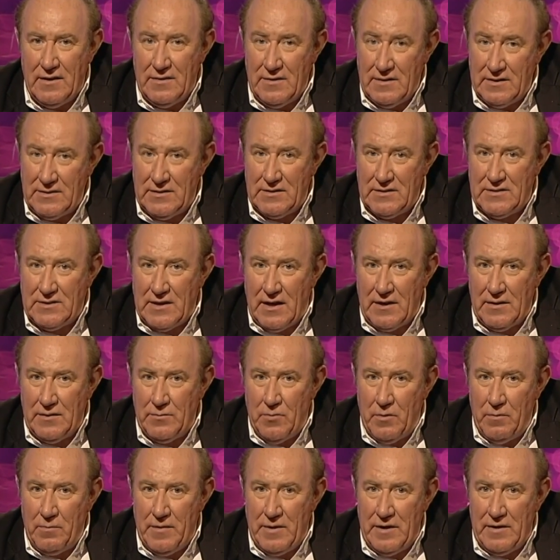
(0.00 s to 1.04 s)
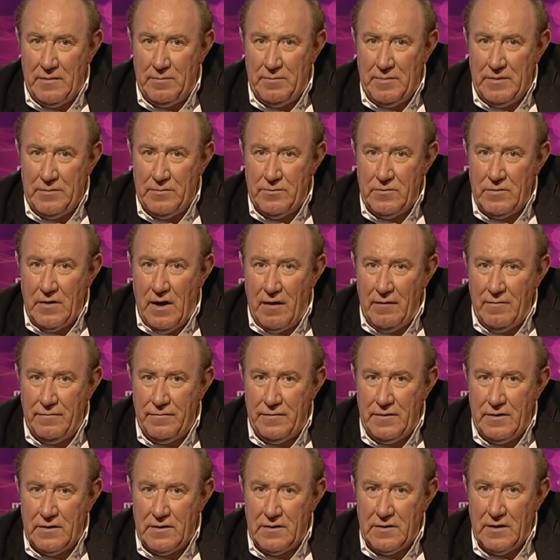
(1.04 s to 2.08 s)
that's exactly what many people now
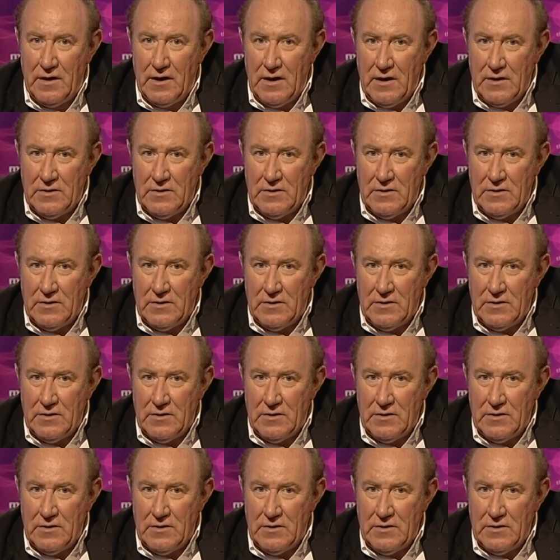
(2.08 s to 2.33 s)
fear.